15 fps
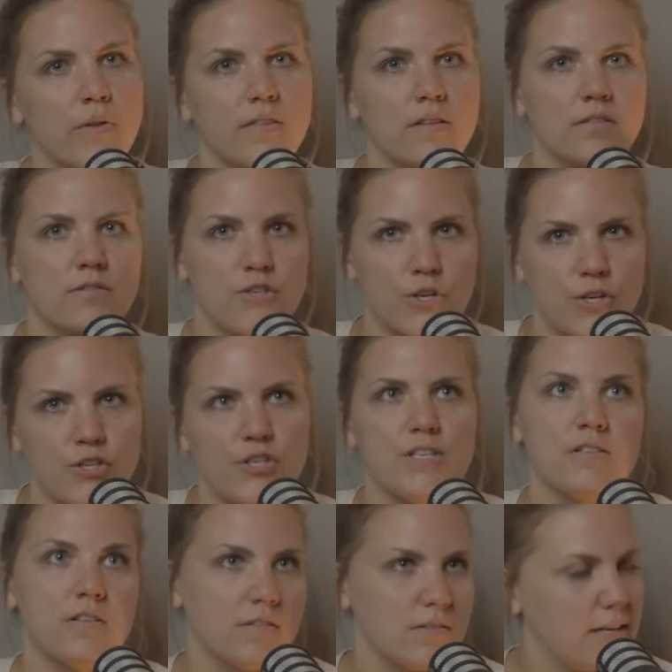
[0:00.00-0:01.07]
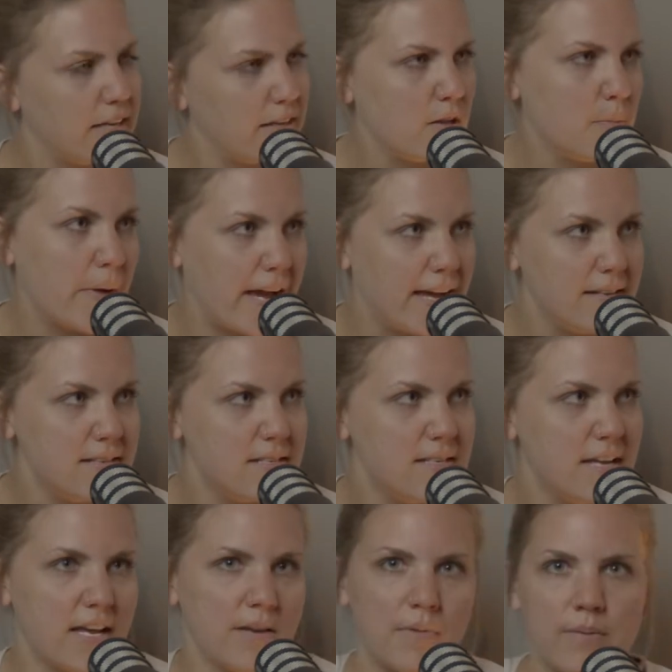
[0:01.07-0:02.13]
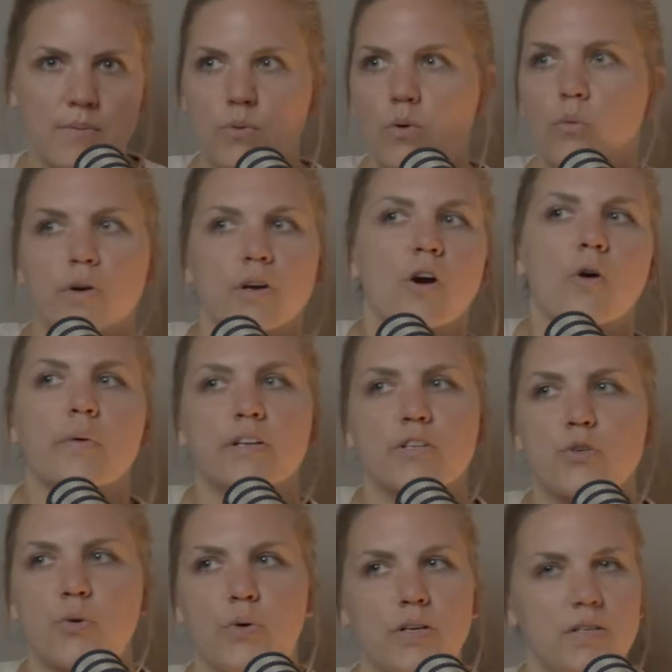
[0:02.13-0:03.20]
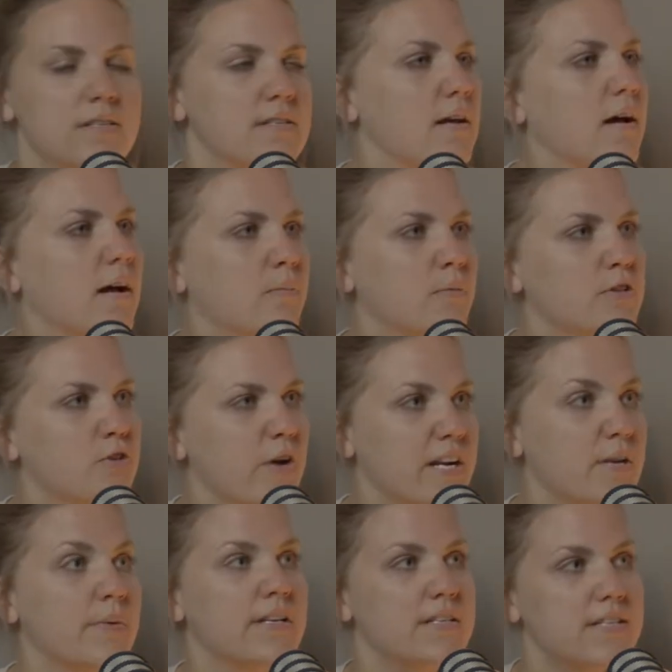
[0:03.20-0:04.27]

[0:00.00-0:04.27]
what the church has looked like in the past and maybe what we're going towards um, with trying to be